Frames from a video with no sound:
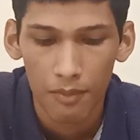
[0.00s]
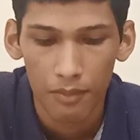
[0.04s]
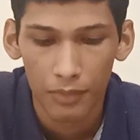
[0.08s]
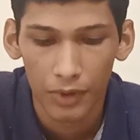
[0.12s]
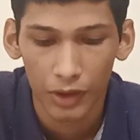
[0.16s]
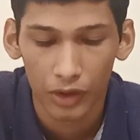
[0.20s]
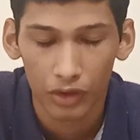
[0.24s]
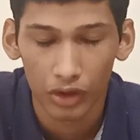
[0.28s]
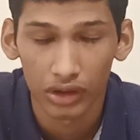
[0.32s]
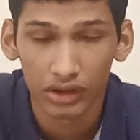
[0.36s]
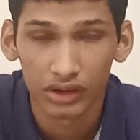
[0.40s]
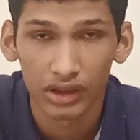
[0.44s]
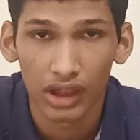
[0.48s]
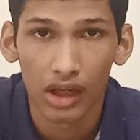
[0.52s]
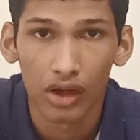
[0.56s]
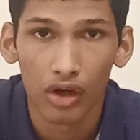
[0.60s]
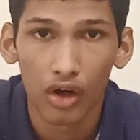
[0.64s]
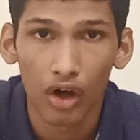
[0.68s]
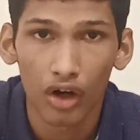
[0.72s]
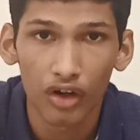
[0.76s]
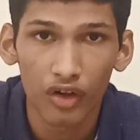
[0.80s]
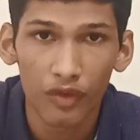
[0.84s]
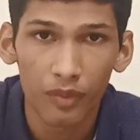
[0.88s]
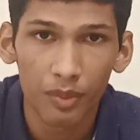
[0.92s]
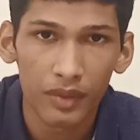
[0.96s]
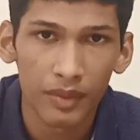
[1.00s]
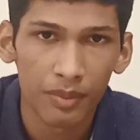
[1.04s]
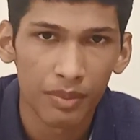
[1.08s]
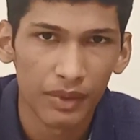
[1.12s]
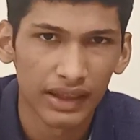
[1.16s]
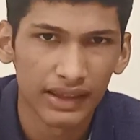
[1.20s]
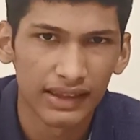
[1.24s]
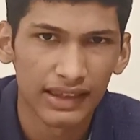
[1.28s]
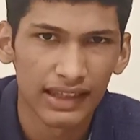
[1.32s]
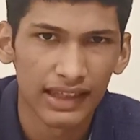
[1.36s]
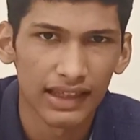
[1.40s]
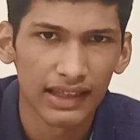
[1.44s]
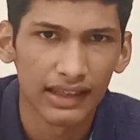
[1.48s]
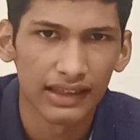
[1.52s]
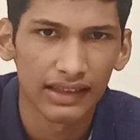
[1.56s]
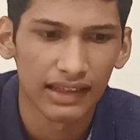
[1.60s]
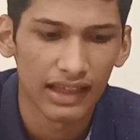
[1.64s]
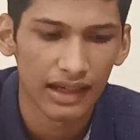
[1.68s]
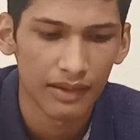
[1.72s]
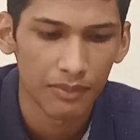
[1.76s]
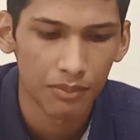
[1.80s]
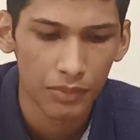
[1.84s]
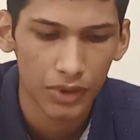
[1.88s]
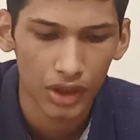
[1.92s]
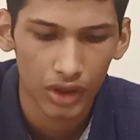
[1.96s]
because a lot of people think
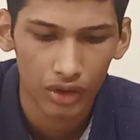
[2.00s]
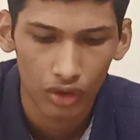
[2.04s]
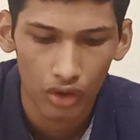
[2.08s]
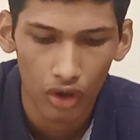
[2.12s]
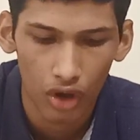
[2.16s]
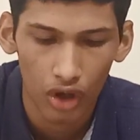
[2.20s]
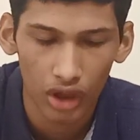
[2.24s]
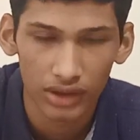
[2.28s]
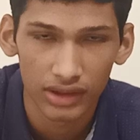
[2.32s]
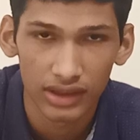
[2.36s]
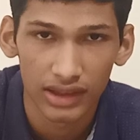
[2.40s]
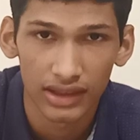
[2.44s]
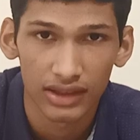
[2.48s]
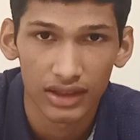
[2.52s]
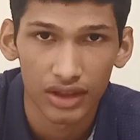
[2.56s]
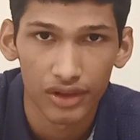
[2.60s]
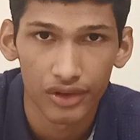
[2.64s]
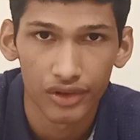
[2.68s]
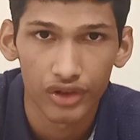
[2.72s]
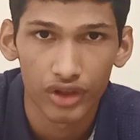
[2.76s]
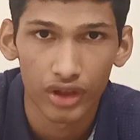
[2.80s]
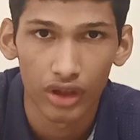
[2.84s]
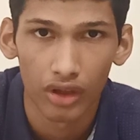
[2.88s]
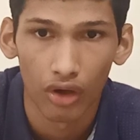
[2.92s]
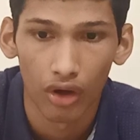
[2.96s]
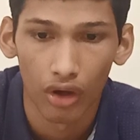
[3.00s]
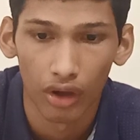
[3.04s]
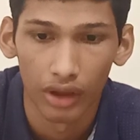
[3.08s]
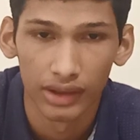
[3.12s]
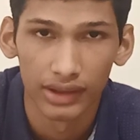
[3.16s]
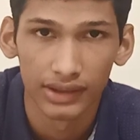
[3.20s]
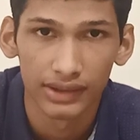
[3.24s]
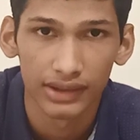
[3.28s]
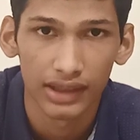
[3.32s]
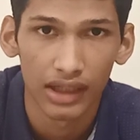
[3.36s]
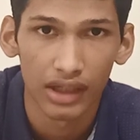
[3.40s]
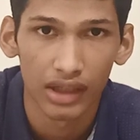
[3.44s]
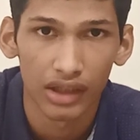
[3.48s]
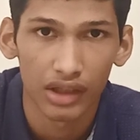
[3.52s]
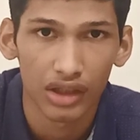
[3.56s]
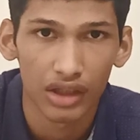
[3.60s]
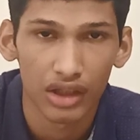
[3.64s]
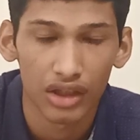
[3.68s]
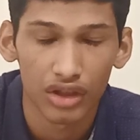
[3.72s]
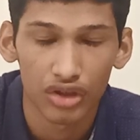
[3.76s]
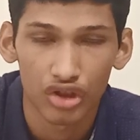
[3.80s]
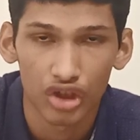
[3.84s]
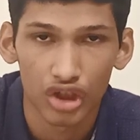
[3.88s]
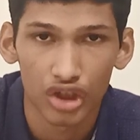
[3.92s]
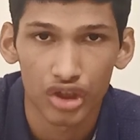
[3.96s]
that because essential oils
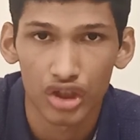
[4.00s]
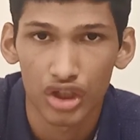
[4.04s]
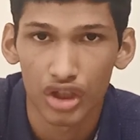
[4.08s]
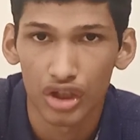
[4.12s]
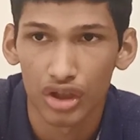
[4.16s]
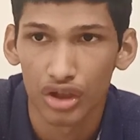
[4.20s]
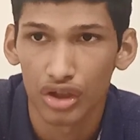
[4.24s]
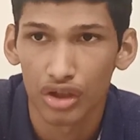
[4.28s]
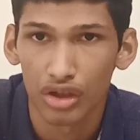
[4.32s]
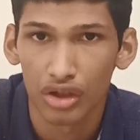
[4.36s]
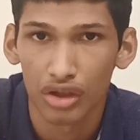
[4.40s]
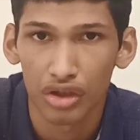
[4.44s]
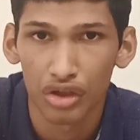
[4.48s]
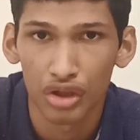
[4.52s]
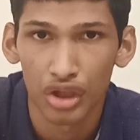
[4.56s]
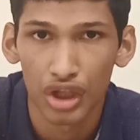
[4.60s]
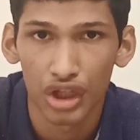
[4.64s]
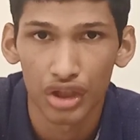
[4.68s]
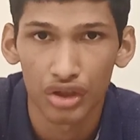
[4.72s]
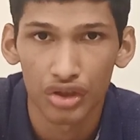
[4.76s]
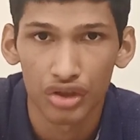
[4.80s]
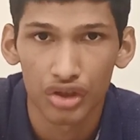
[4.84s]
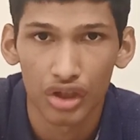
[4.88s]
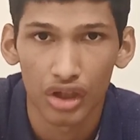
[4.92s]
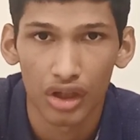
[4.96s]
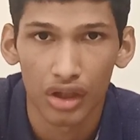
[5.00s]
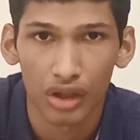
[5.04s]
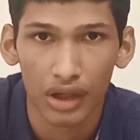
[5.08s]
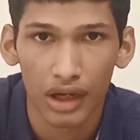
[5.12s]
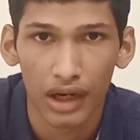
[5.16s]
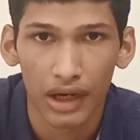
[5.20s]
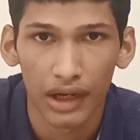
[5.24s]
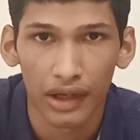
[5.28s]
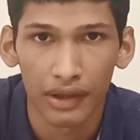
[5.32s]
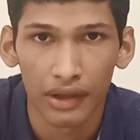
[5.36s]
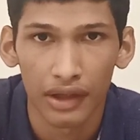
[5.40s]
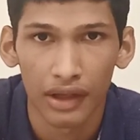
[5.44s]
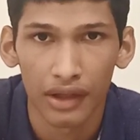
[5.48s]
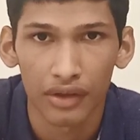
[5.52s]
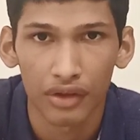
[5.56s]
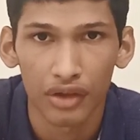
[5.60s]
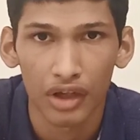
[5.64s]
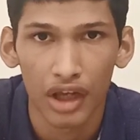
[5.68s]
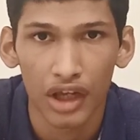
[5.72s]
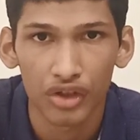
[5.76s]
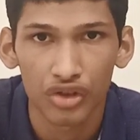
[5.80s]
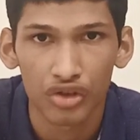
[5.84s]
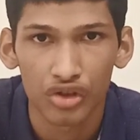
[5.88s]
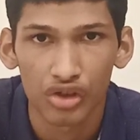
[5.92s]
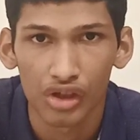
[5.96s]
are just in nature and are
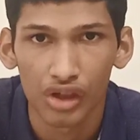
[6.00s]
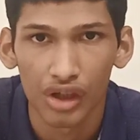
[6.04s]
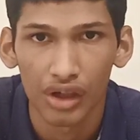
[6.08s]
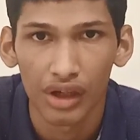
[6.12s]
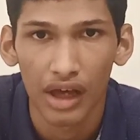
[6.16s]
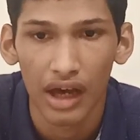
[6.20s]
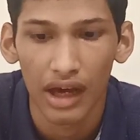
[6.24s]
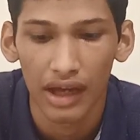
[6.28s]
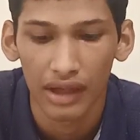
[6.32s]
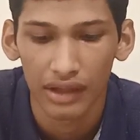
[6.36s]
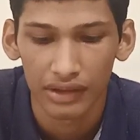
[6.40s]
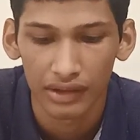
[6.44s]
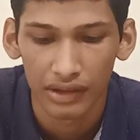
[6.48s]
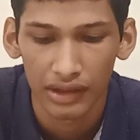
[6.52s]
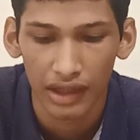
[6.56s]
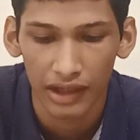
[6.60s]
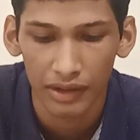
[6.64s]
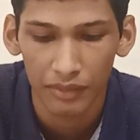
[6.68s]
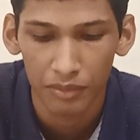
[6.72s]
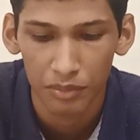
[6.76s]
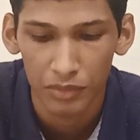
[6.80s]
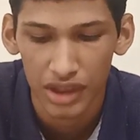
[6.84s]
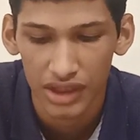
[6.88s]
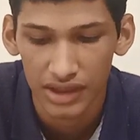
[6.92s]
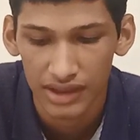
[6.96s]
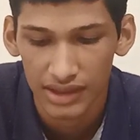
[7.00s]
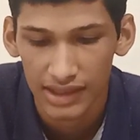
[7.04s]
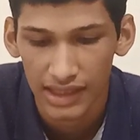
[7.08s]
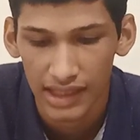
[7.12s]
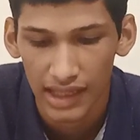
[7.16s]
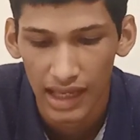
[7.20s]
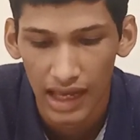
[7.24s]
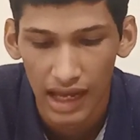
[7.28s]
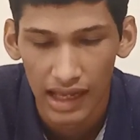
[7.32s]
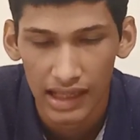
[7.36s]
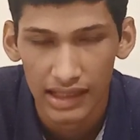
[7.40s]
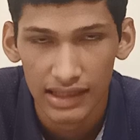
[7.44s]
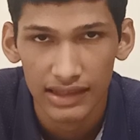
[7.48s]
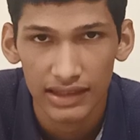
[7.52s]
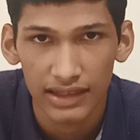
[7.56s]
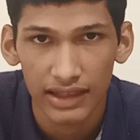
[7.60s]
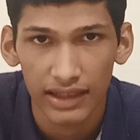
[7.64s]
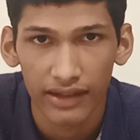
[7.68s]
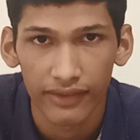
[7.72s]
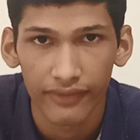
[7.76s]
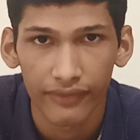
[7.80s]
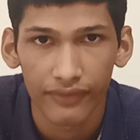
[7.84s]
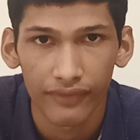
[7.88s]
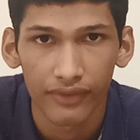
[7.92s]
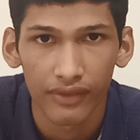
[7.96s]
natural, that means they are
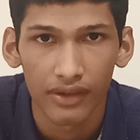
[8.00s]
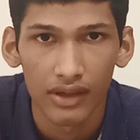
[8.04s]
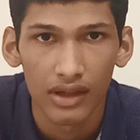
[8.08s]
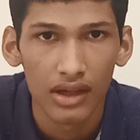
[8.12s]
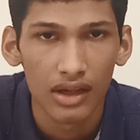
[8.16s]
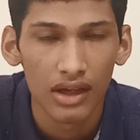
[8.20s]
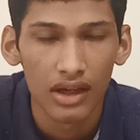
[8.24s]
safe.